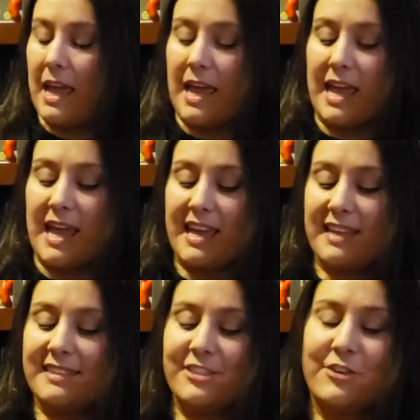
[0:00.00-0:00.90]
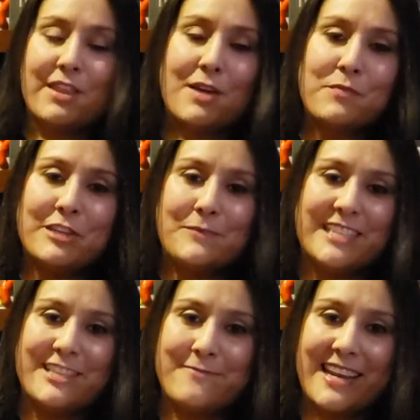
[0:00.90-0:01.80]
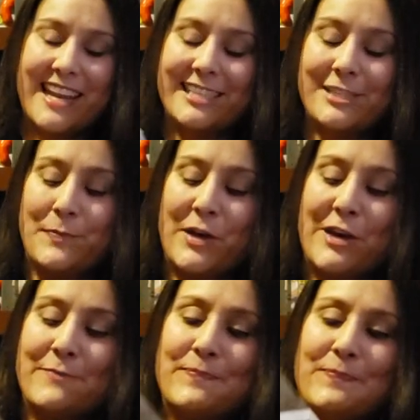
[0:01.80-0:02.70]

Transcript: And so that brings me to my next pop.